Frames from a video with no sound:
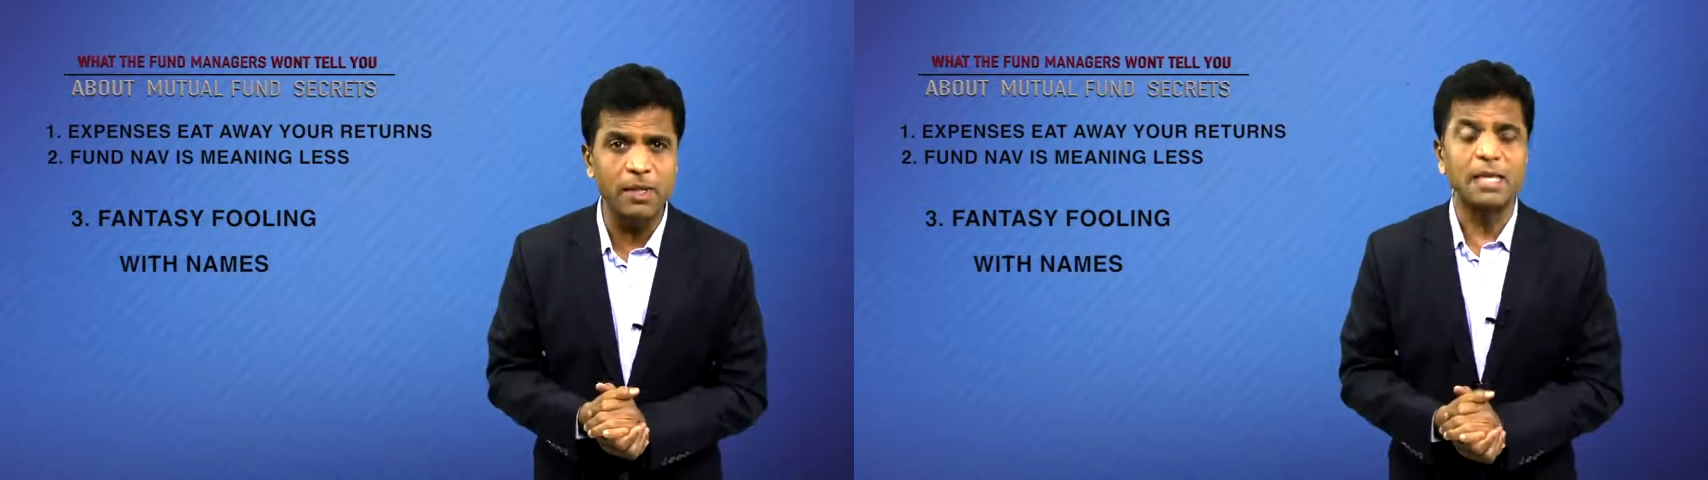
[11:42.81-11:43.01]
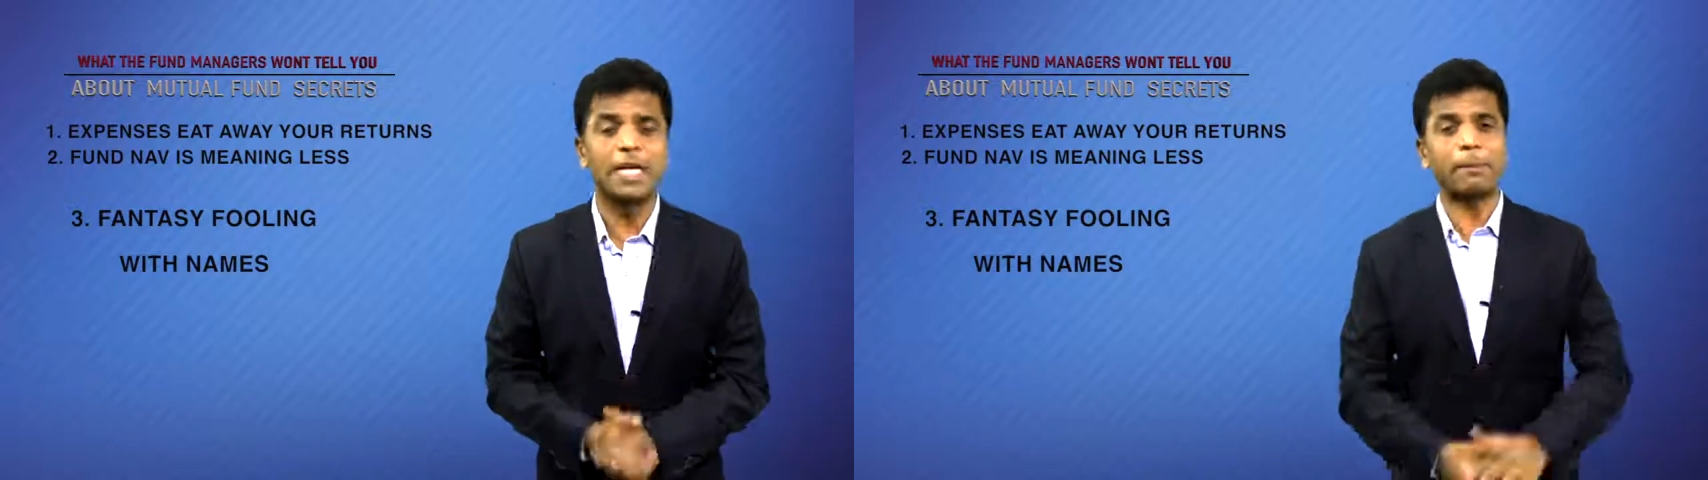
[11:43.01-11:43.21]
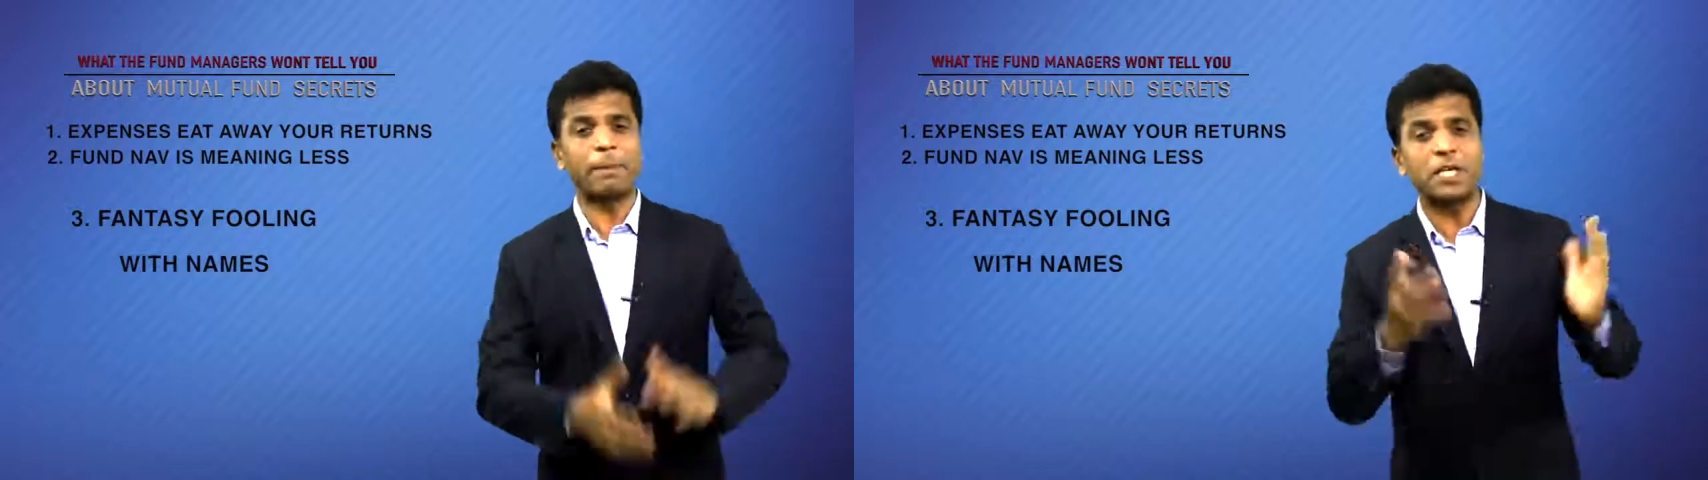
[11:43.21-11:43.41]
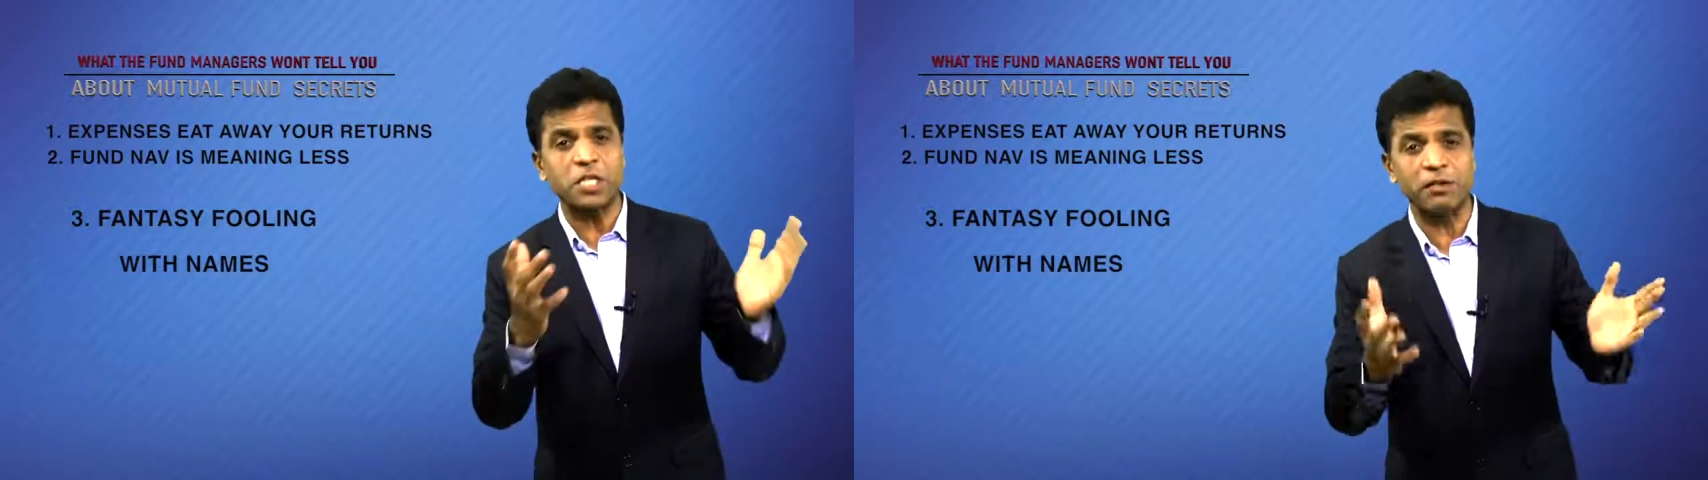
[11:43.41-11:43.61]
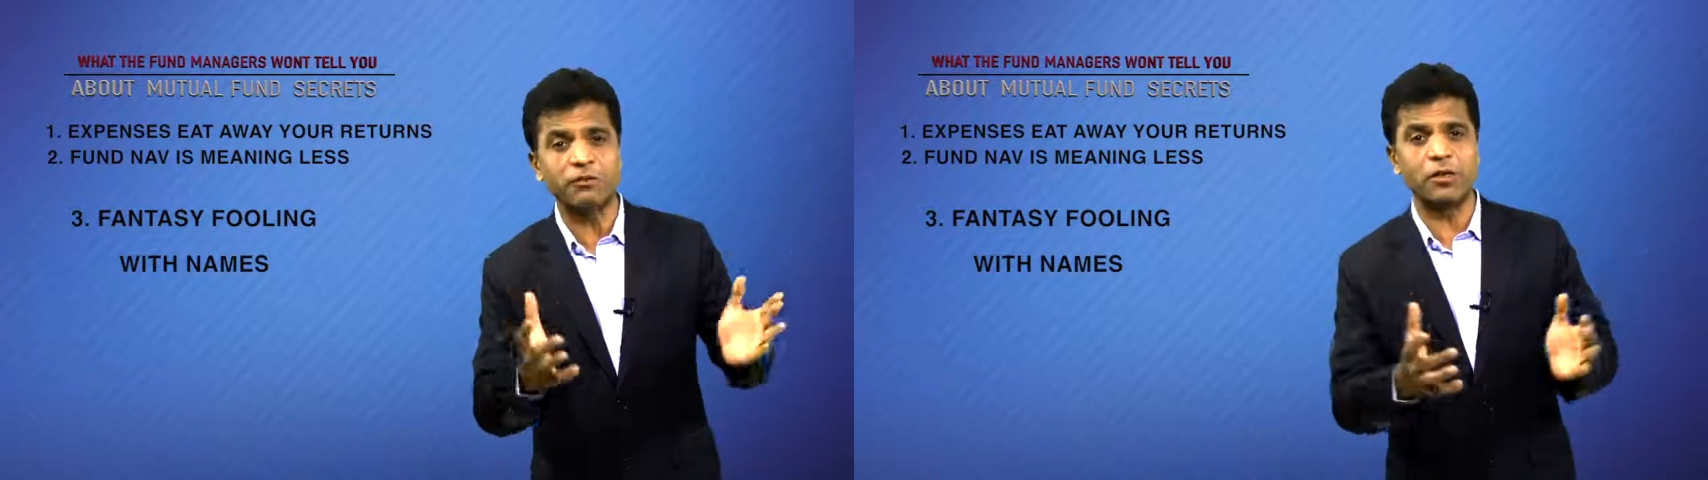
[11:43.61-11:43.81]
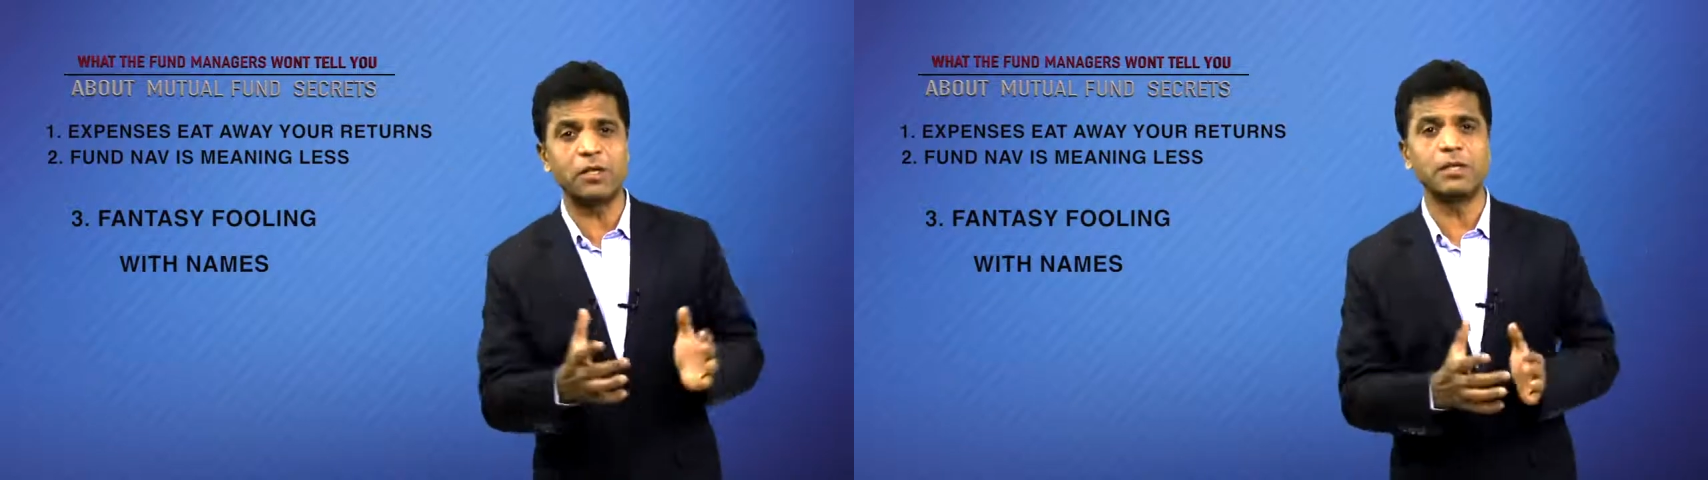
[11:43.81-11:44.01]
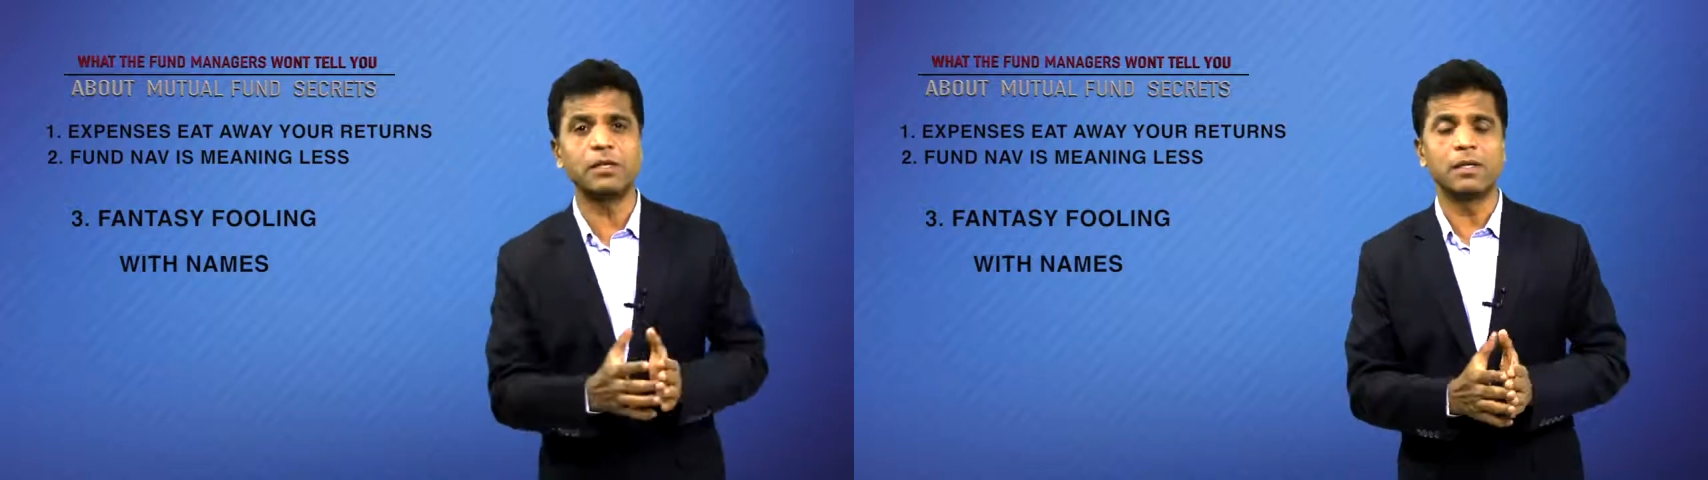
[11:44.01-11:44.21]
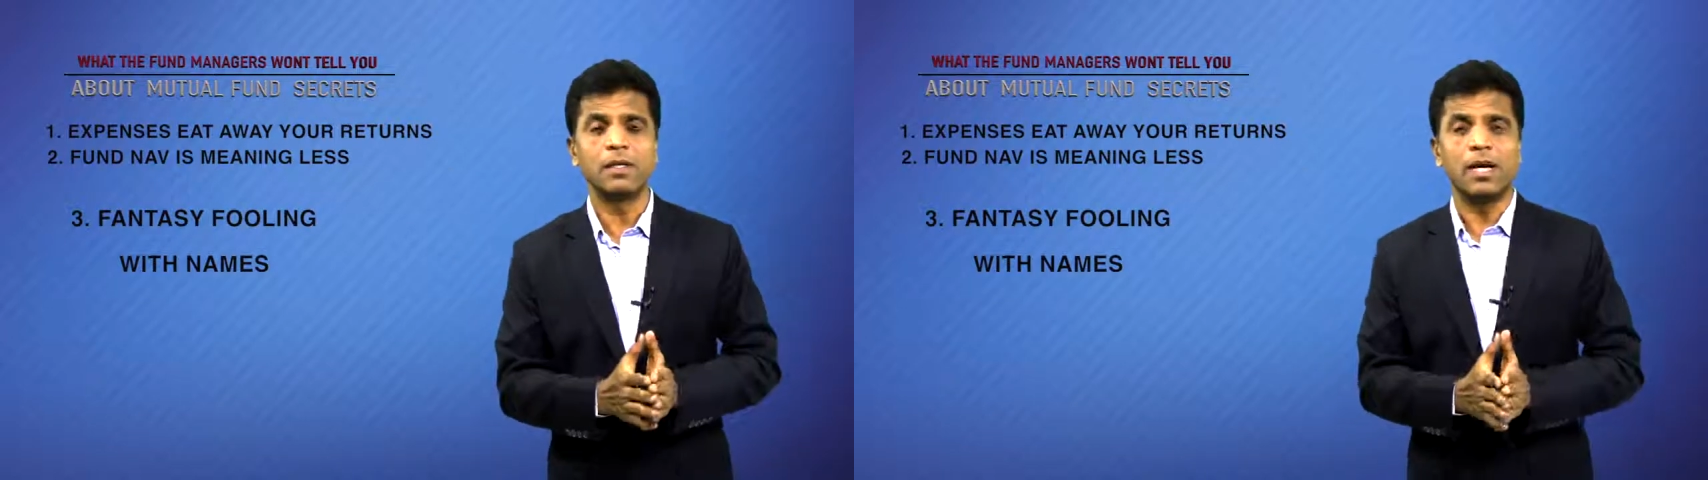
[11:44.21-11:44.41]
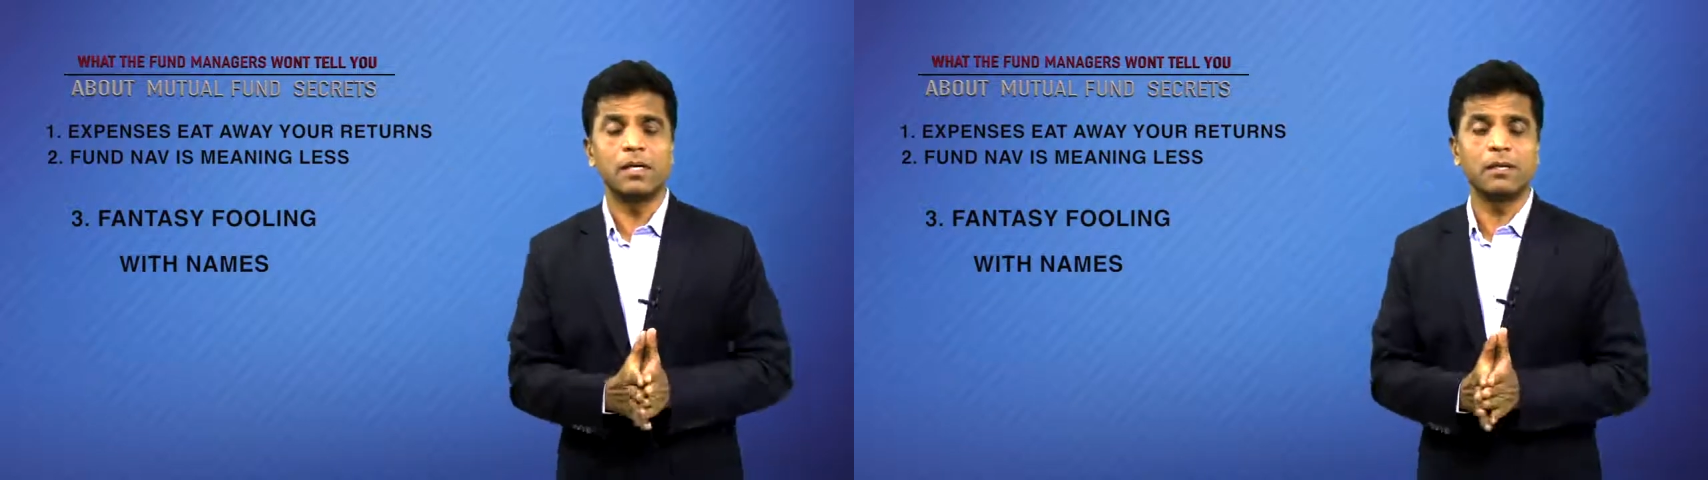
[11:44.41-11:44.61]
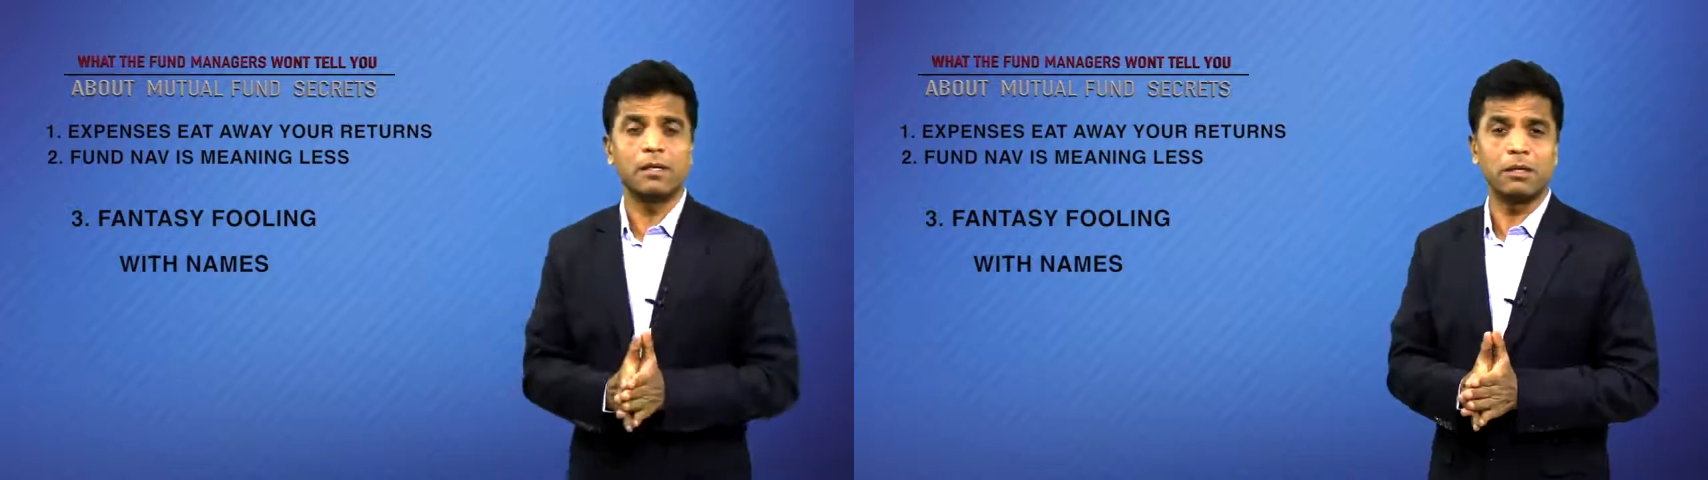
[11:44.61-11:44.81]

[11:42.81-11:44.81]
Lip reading: like a pension fund, and